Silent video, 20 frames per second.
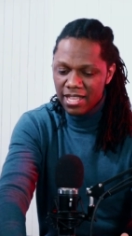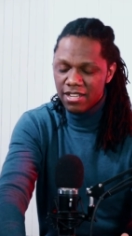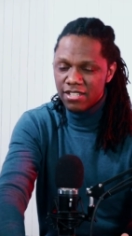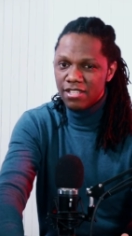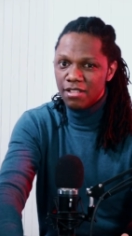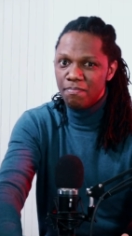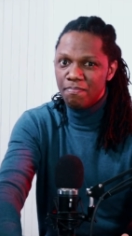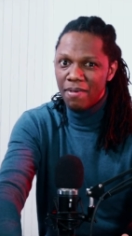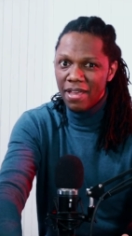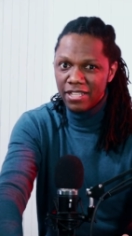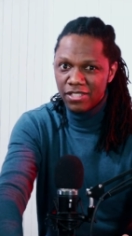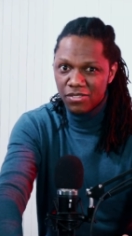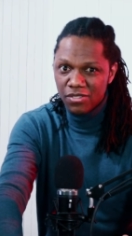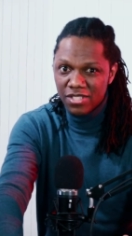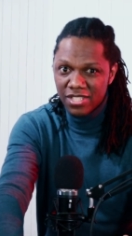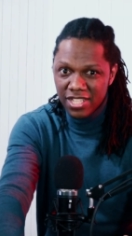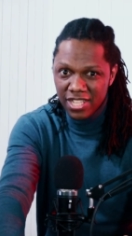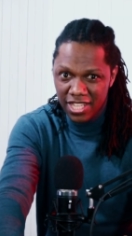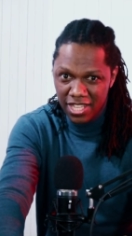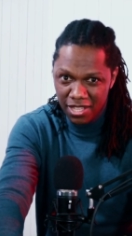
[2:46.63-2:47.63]
and there's a bed
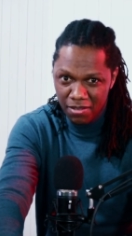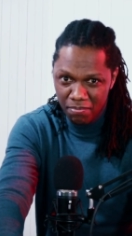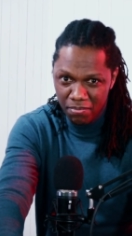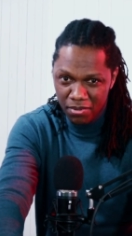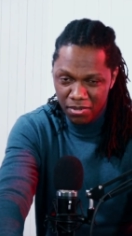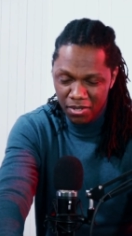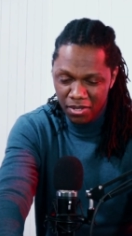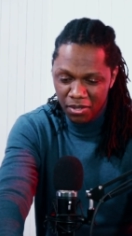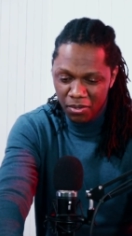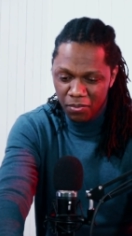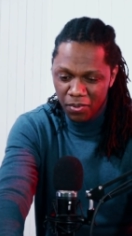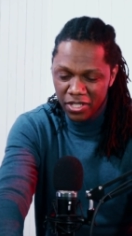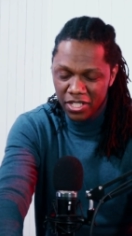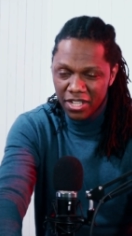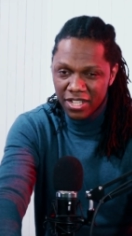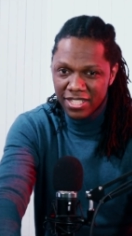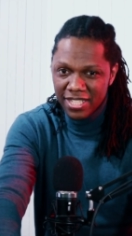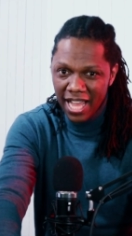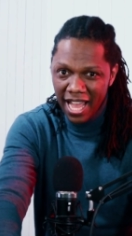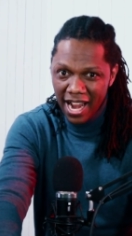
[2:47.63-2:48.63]
to sleep when
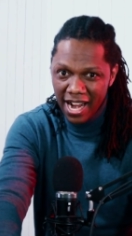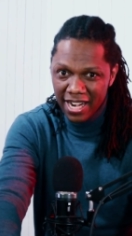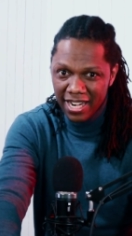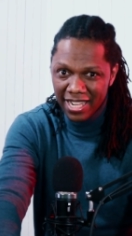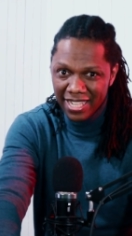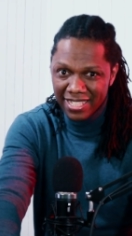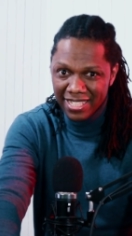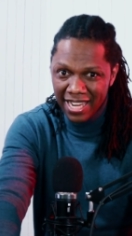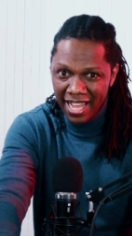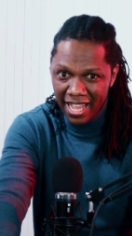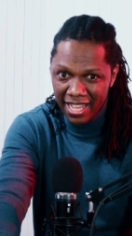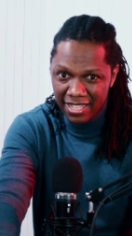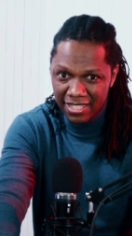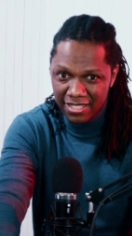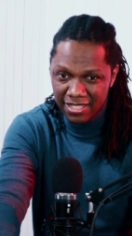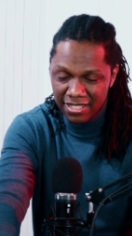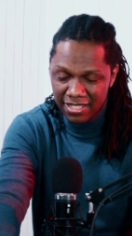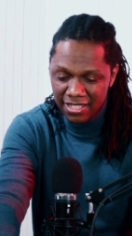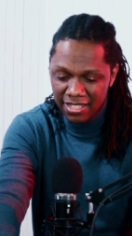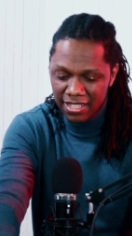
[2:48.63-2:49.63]
you're tired at
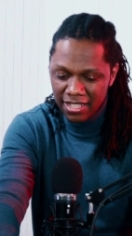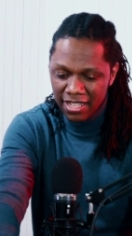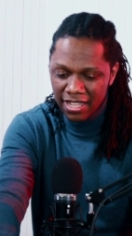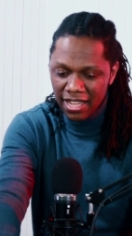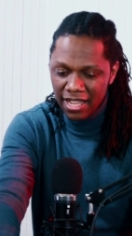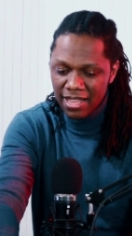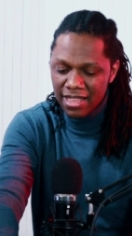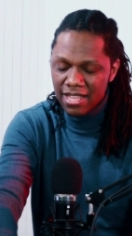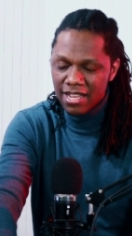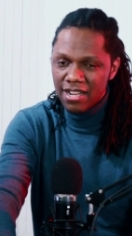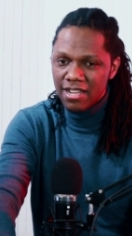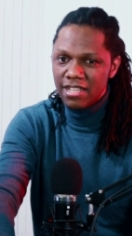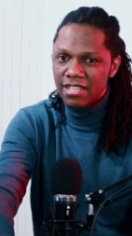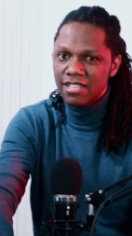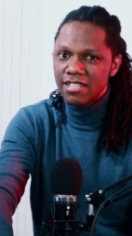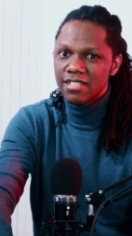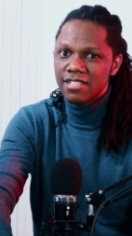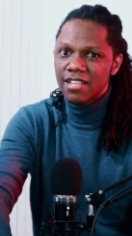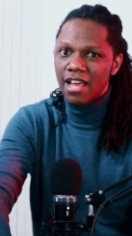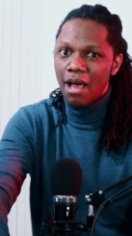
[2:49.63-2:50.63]
night, and there
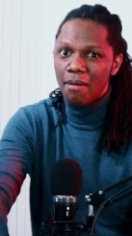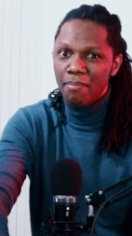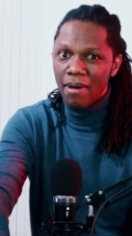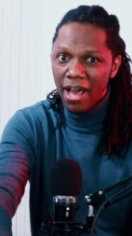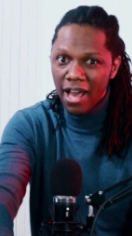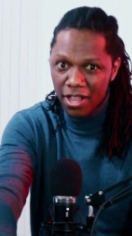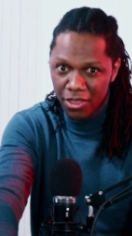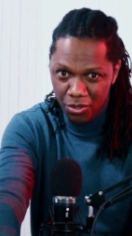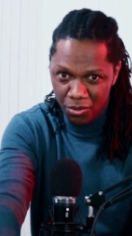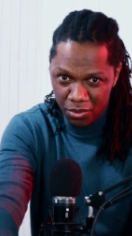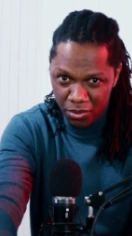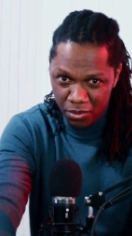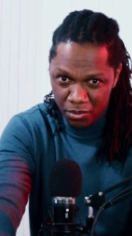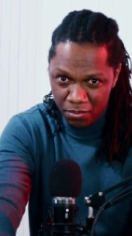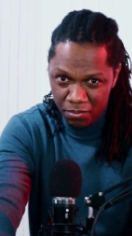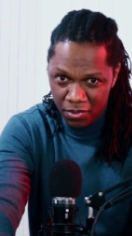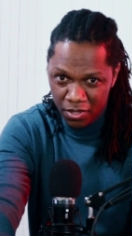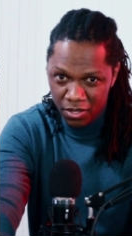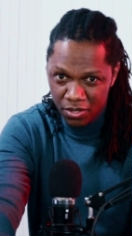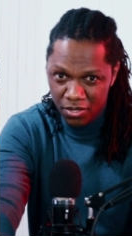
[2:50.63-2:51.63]
is a
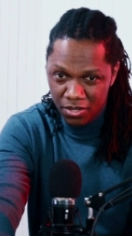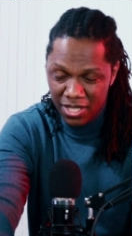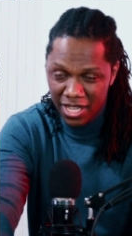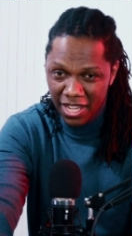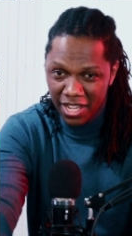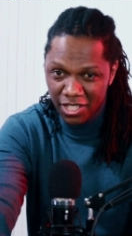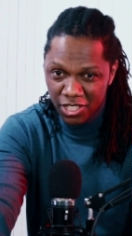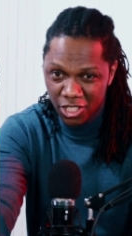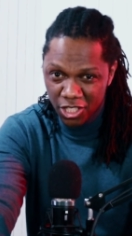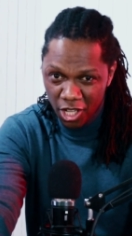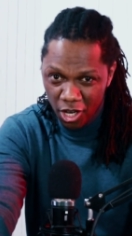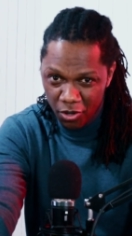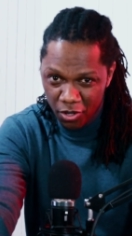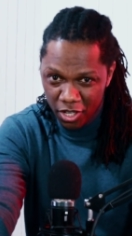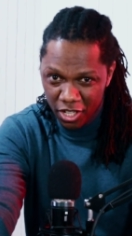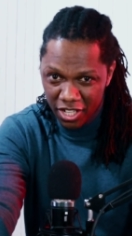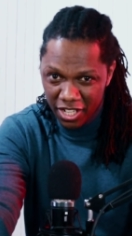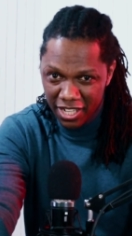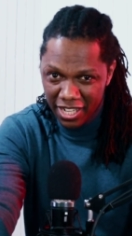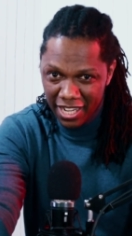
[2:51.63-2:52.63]
bathroom to take a
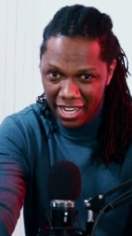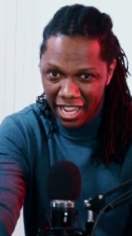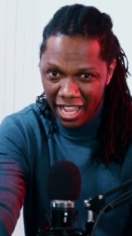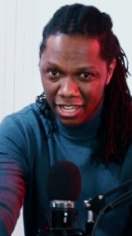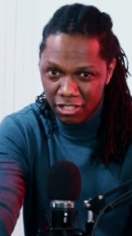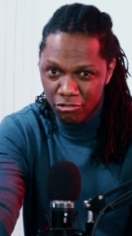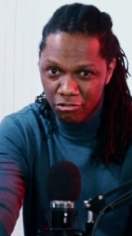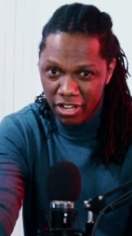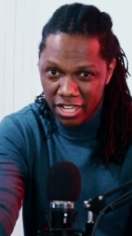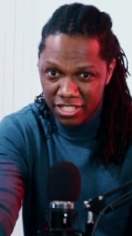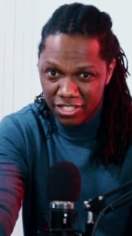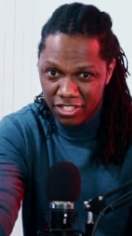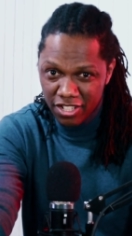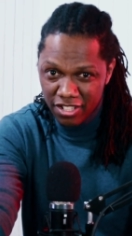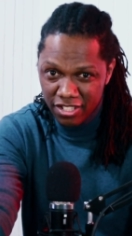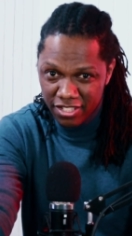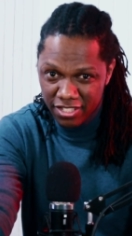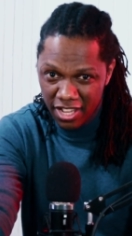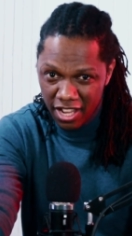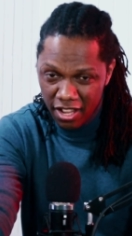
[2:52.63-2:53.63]
shower and rest
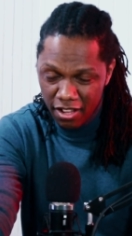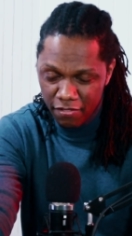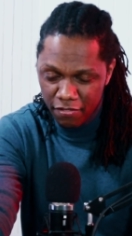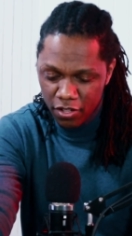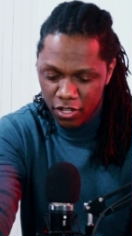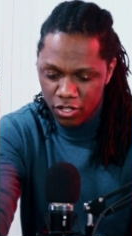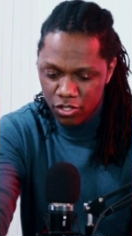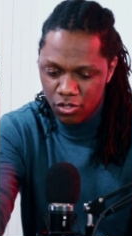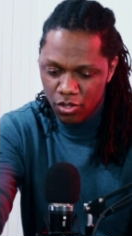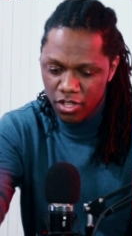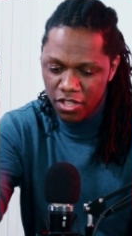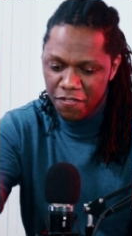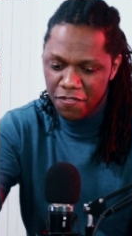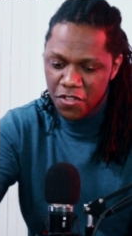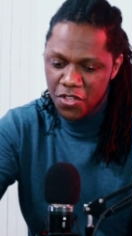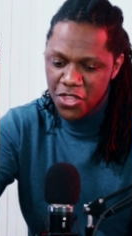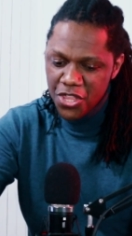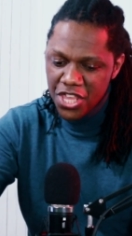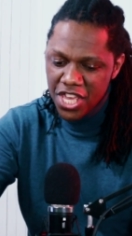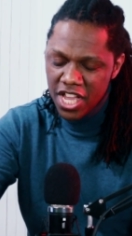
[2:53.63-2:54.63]
yourself. So if
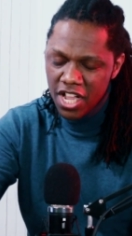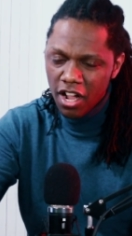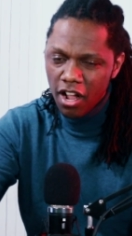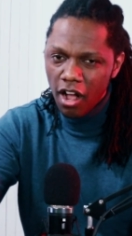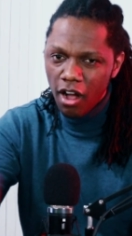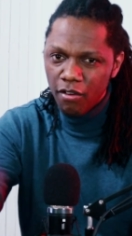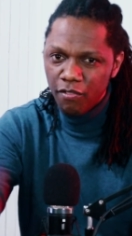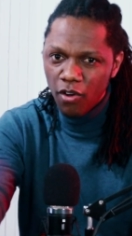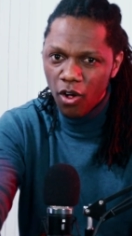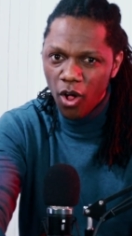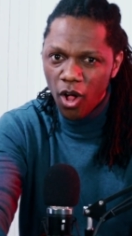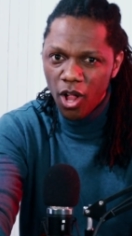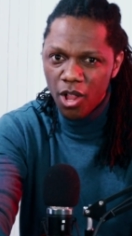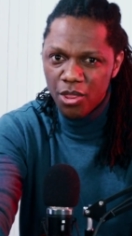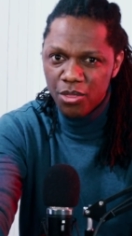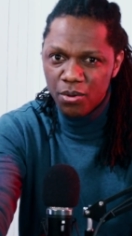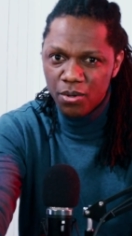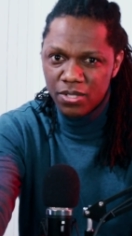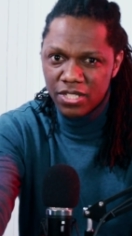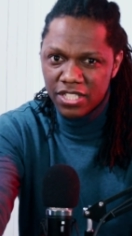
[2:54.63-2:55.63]
you think of
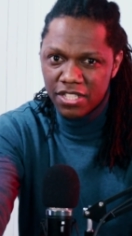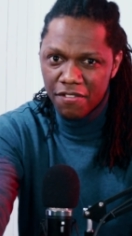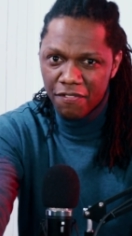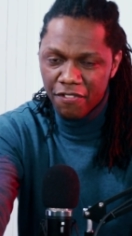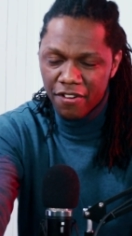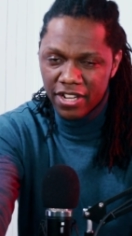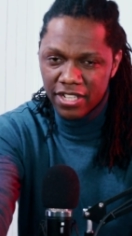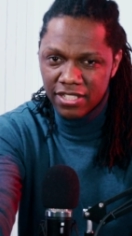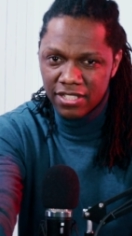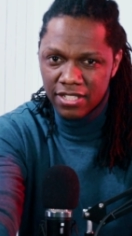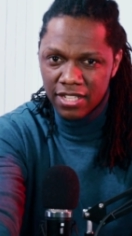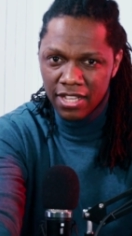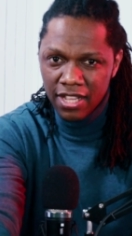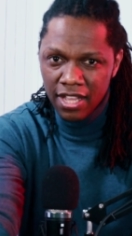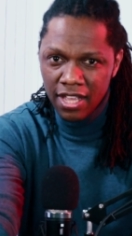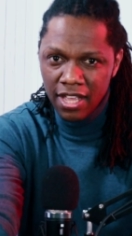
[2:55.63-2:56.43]
all those different